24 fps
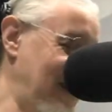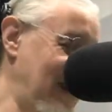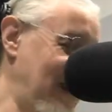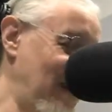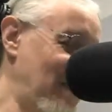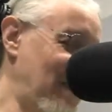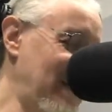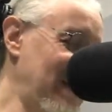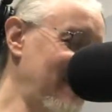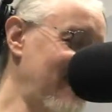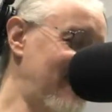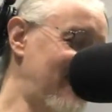
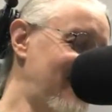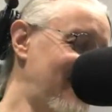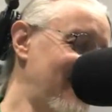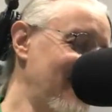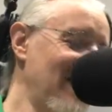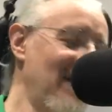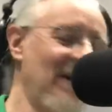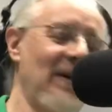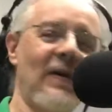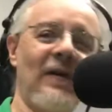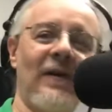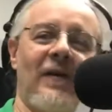piece
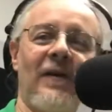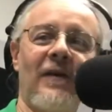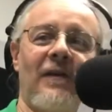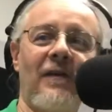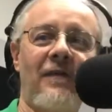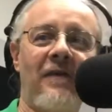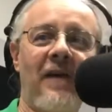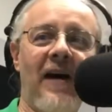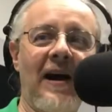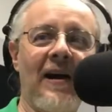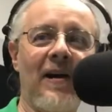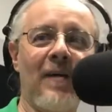
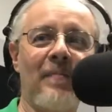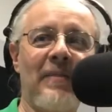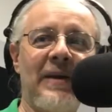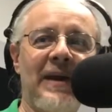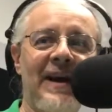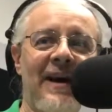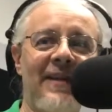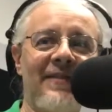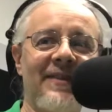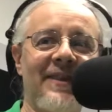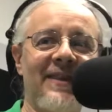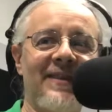Far
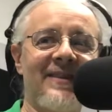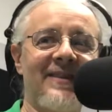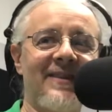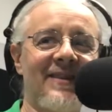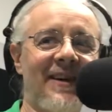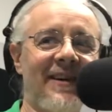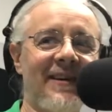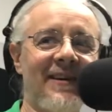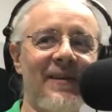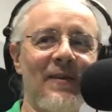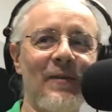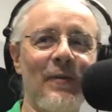Beyond the
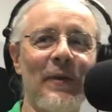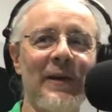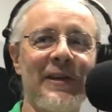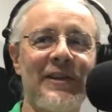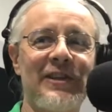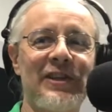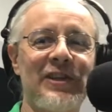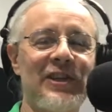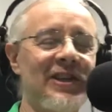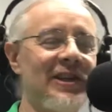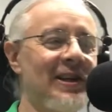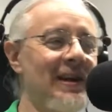Sun,
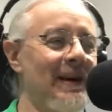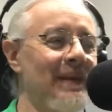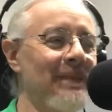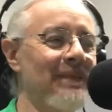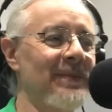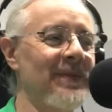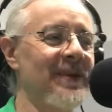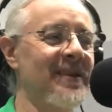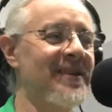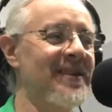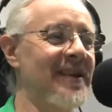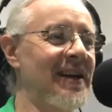which
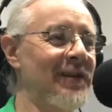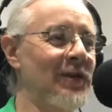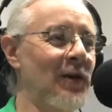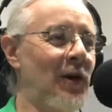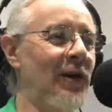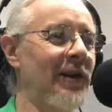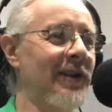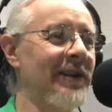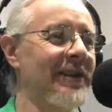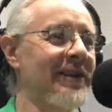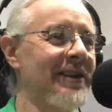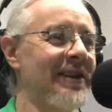sent
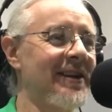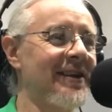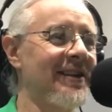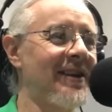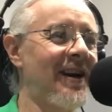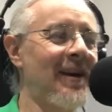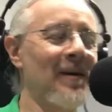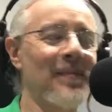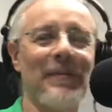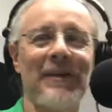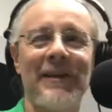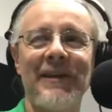all of the
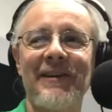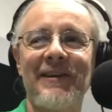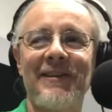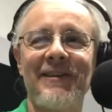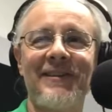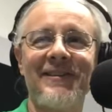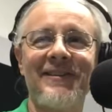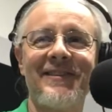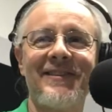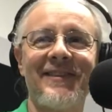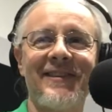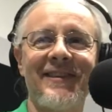guitar
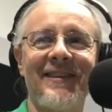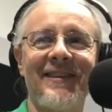players